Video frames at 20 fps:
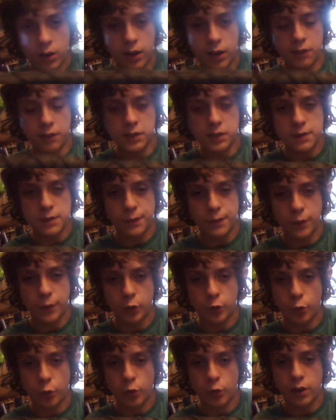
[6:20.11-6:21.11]
and even the
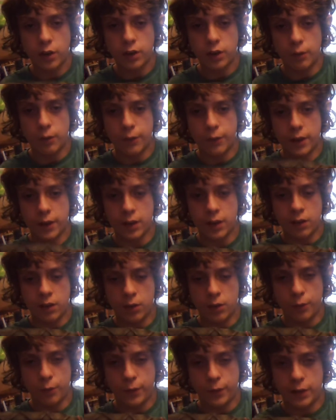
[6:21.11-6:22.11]
design of
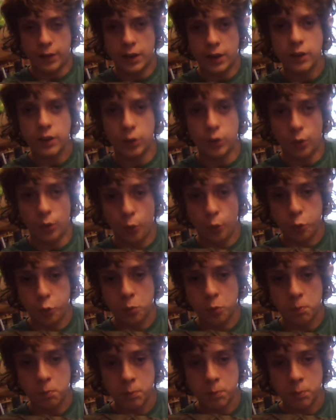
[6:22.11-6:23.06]
their handles